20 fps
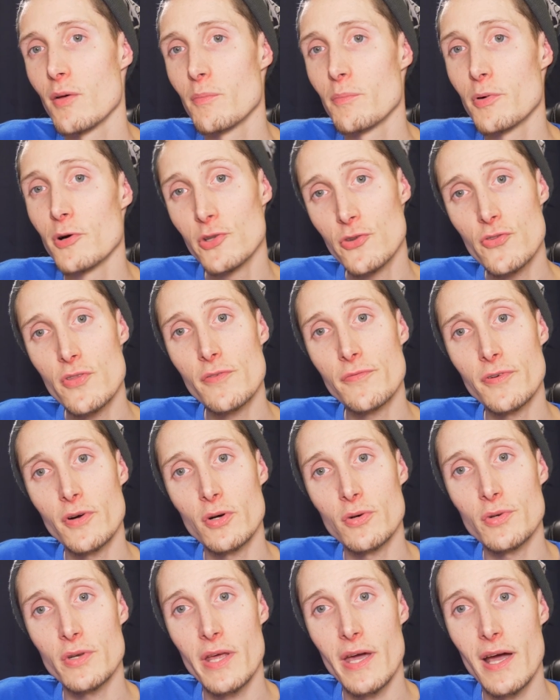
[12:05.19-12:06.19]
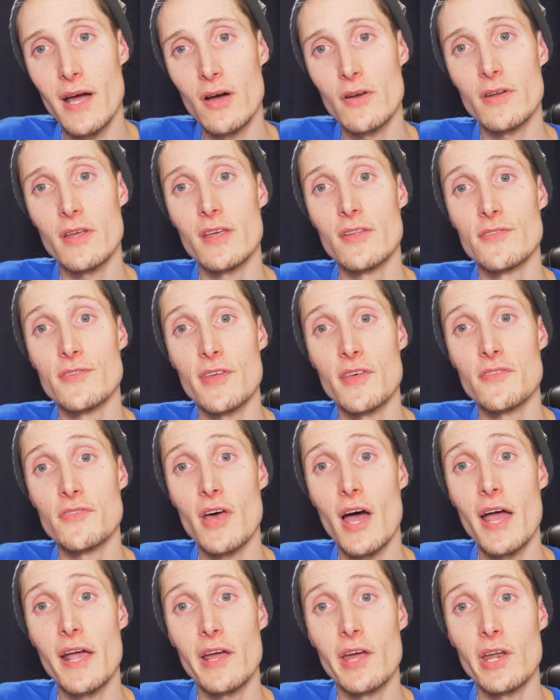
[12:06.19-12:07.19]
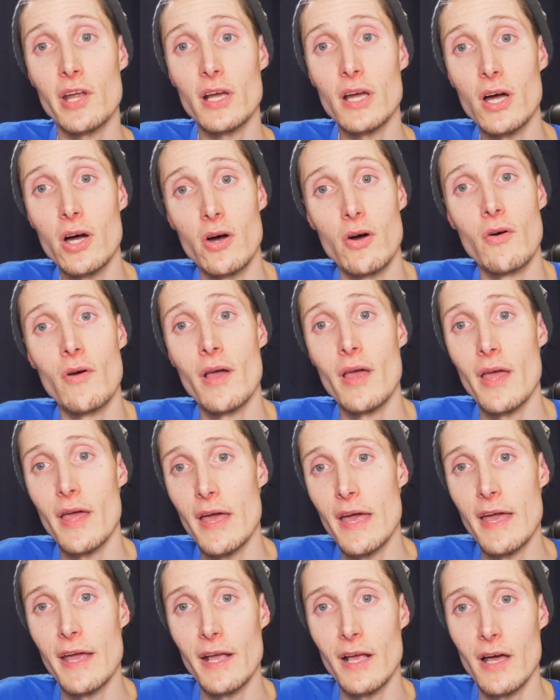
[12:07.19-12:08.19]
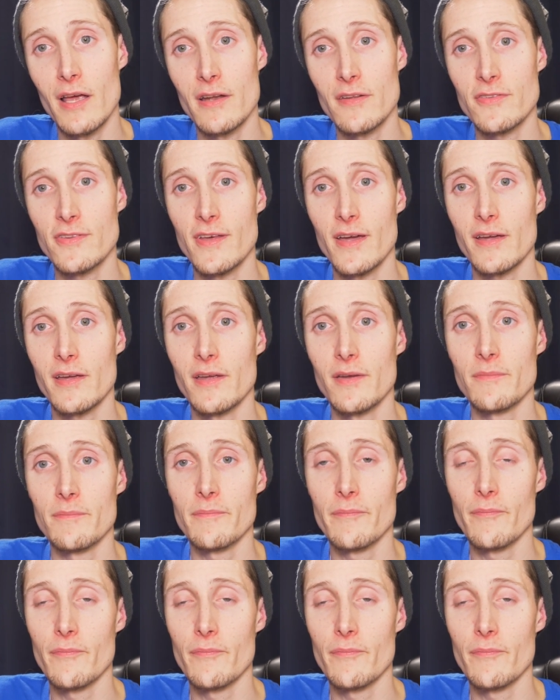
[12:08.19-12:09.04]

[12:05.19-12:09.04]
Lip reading: puts the phone down and says, I gotta go, hang on a second.